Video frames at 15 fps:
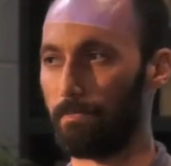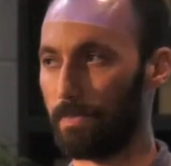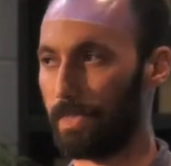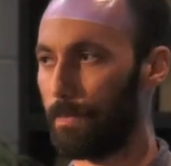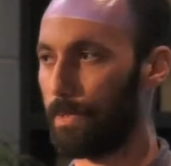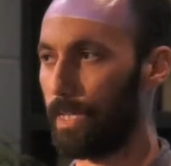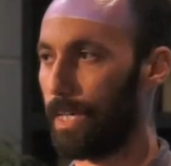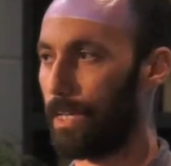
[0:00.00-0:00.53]

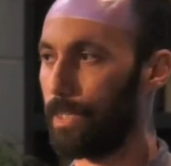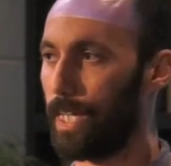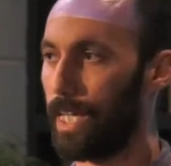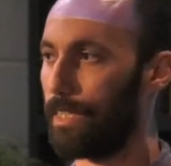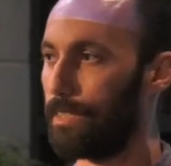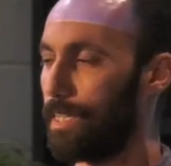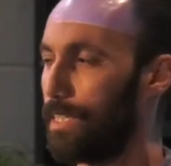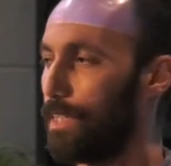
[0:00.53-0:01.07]
Same thing, I only
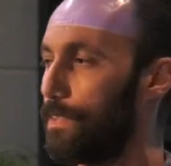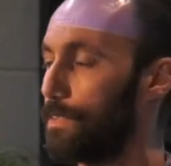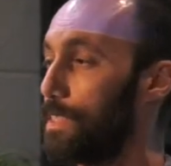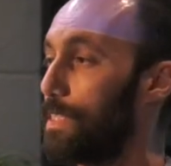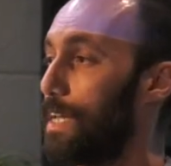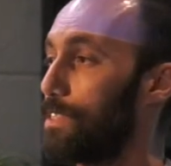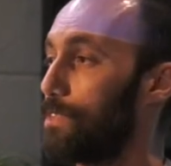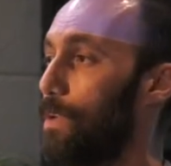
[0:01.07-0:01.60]
had 10 or
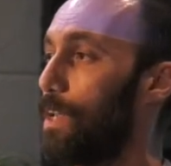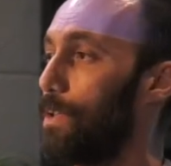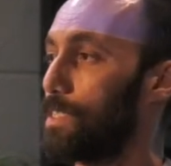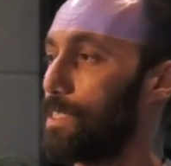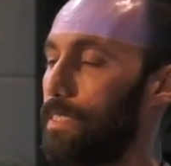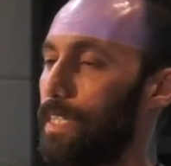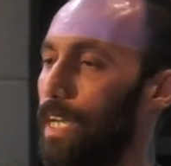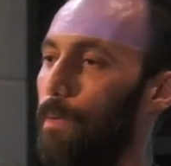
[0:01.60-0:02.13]
15,000 followers
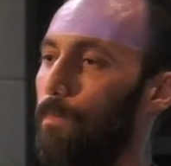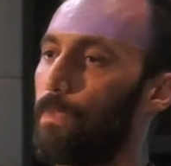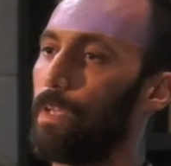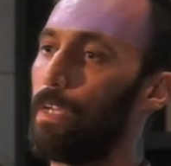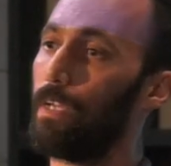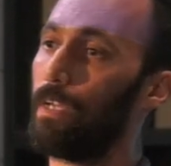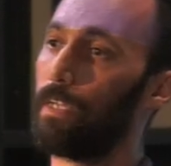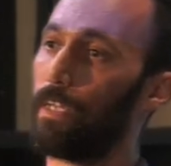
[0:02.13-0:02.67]
at the time.
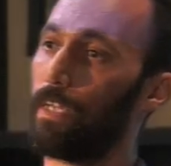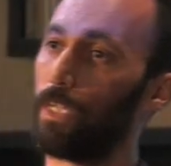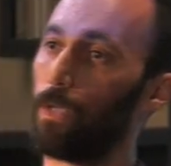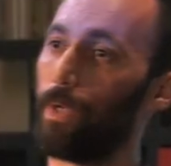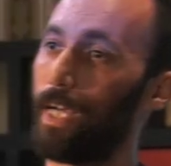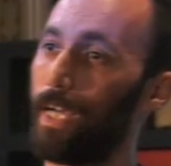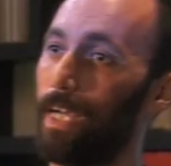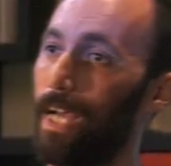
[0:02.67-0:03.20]
And the
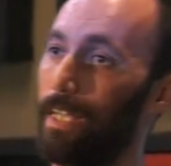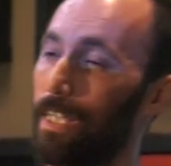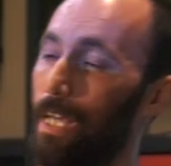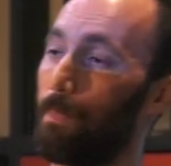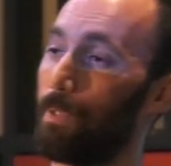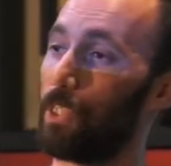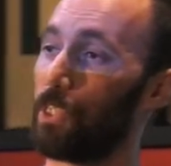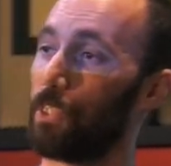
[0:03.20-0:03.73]
way I had
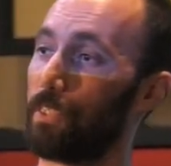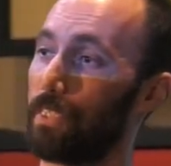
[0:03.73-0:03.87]
that position